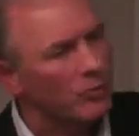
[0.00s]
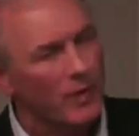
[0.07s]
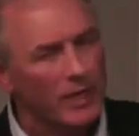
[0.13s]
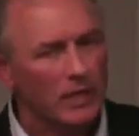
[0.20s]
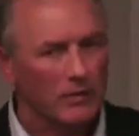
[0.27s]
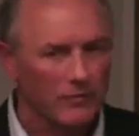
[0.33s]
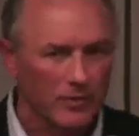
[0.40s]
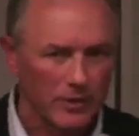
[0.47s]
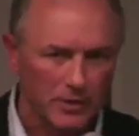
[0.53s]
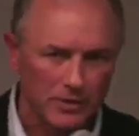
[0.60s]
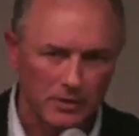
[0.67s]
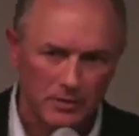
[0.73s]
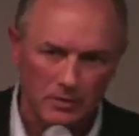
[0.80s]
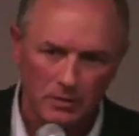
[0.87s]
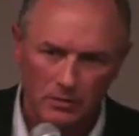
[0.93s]
you make of
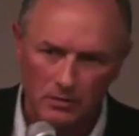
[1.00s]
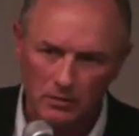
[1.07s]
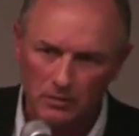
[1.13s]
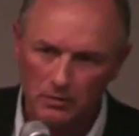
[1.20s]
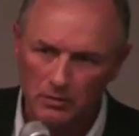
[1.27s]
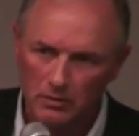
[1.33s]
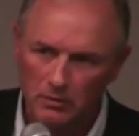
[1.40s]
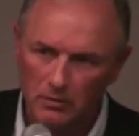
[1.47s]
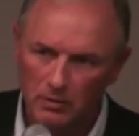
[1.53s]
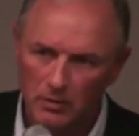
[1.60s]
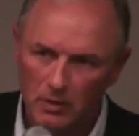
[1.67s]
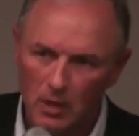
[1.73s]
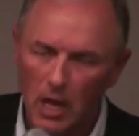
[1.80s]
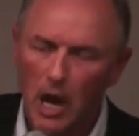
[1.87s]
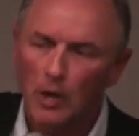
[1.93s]
this?
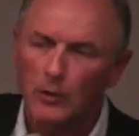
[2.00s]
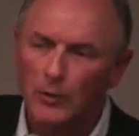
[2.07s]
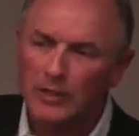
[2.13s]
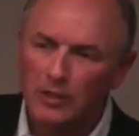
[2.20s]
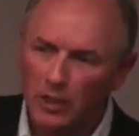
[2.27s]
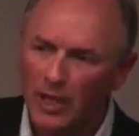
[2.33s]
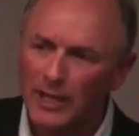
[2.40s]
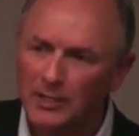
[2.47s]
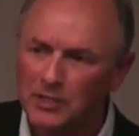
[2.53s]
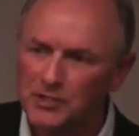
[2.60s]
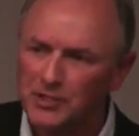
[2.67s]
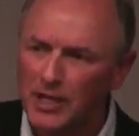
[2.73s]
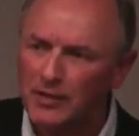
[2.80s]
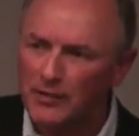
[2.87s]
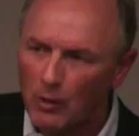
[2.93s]
Are you inclined to
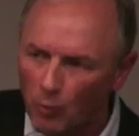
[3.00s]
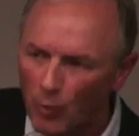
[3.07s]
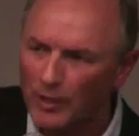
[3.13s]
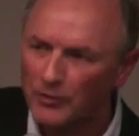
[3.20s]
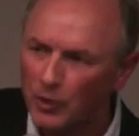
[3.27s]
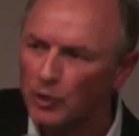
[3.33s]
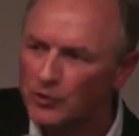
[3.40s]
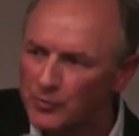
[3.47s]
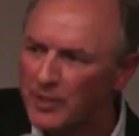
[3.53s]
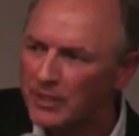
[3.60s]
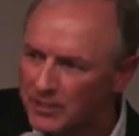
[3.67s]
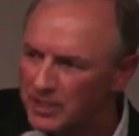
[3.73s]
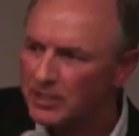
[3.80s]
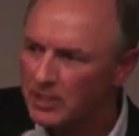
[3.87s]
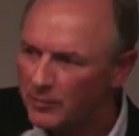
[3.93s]
say that what those
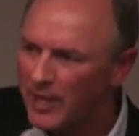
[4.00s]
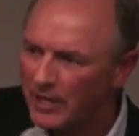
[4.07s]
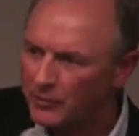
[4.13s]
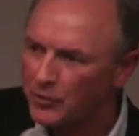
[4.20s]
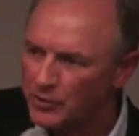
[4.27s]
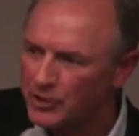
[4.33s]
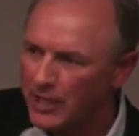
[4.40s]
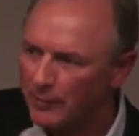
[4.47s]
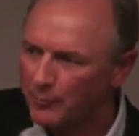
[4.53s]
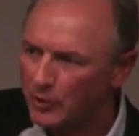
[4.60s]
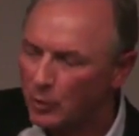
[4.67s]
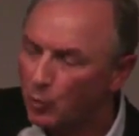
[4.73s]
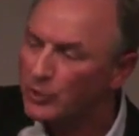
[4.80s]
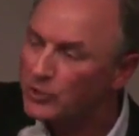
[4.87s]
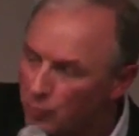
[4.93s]
men did to Matthew
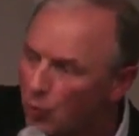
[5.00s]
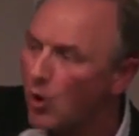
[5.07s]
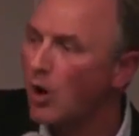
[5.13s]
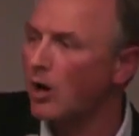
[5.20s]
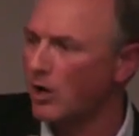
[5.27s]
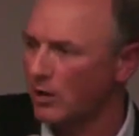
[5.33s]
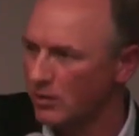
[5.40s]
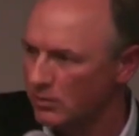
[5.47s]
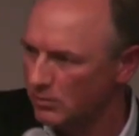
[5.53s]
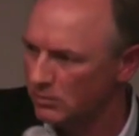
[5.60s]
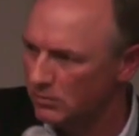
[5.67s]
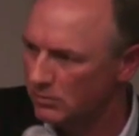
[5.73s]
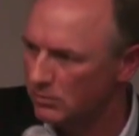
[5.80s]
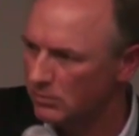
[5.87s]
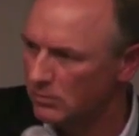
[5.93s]
Shepard was
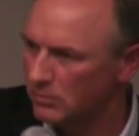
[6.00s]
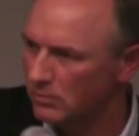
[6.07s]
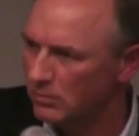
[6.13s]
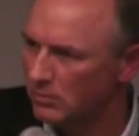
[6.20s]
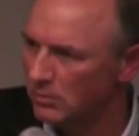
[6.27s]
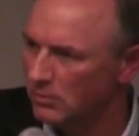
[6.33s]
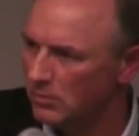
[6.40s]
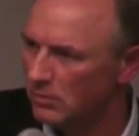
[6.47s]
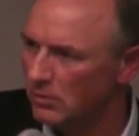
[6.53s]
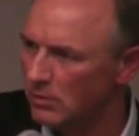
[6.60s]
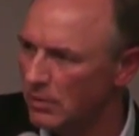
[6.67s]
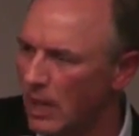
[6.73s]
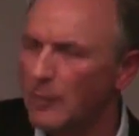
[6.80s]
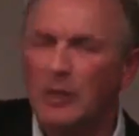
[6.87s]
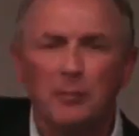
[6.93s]
wrong?
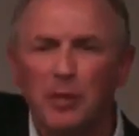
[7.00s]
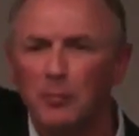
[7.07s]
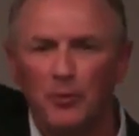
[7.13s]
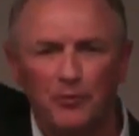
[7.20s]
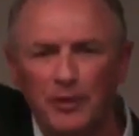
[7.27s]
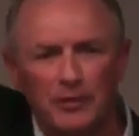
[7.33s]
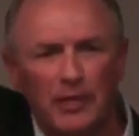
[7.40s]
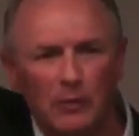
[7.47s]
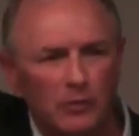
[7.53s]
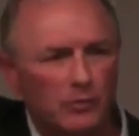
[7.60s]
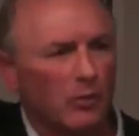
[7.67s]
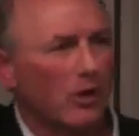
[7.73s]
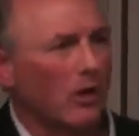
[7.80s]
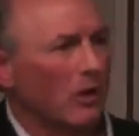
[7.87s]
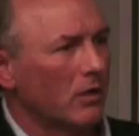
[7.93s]
How many people think that was
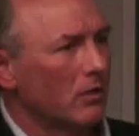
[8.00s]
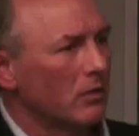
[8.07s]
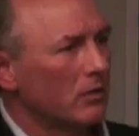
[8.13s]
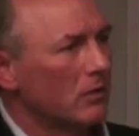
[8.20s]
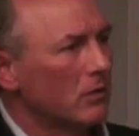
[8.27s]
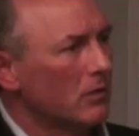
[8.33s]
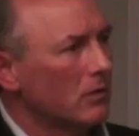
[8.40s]
wrong?